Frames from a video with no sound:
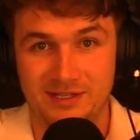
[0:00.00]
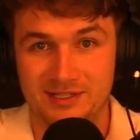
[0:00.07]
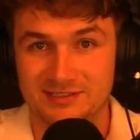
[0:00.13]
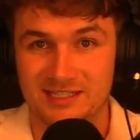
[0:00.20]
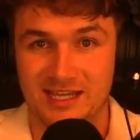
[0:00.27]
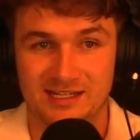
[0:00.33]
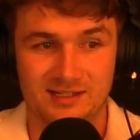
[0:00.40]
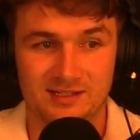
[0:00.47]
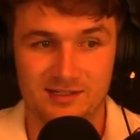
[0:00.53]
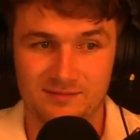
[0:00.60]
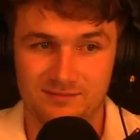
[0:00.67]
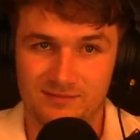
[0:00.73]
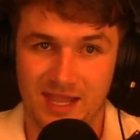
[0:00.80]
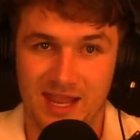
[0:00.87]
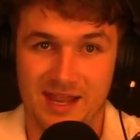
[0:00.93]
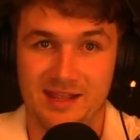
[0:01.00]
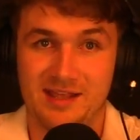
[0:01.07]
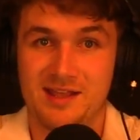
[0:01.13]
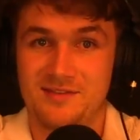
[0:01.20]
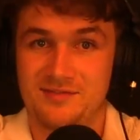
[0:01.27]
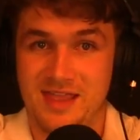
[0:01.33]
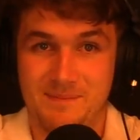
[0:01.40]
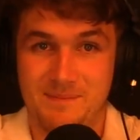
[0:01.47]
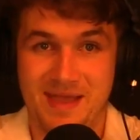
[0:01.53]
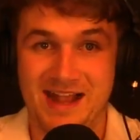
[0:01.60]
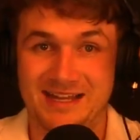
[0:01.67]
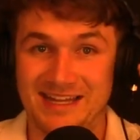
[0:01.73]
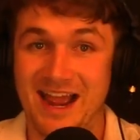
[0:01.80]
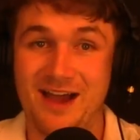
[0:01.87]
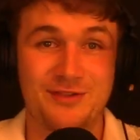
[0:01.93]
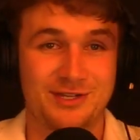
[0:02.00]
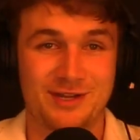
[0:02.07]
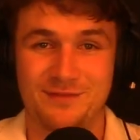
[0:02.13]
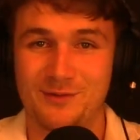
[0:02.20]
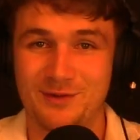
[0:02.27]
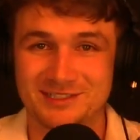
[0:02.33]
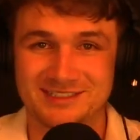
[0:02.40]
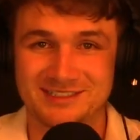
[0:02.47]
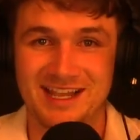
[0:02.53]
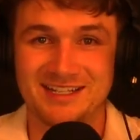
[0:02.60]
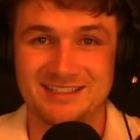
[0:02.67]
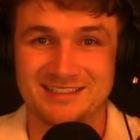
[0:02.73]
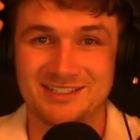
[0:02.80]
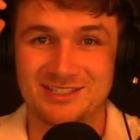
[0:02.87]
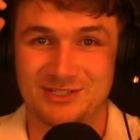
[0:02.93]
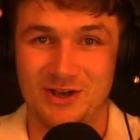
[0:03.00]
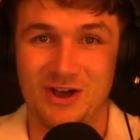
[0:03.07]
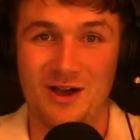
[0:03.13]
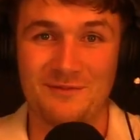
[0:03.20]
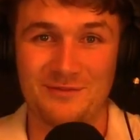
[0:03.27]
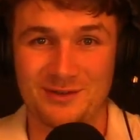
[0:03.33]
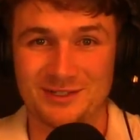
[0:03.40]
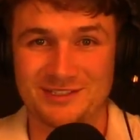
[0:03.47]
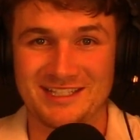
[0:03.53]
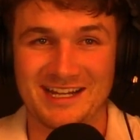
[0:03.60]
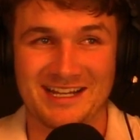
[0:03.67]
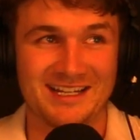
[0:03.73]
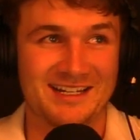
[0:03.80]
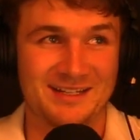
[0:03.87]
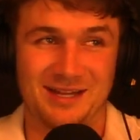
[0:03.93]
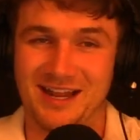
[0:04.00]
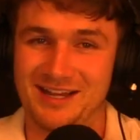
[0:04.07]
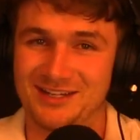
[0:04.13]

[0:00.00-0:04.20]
Because like they back down. If they would have stayed just calm for a second,